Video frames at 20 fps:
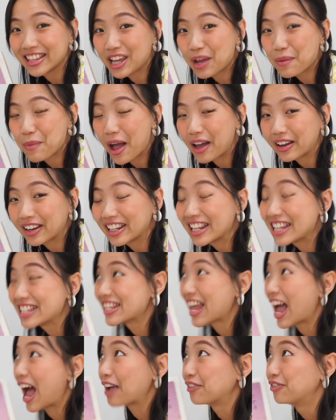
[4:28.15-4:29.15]
about it is
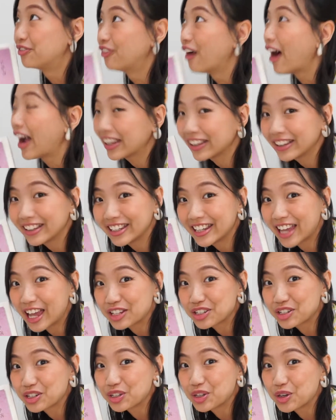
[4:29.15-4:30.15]
that I finally
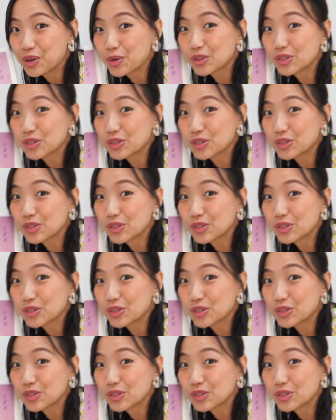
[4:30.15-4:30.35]
get to use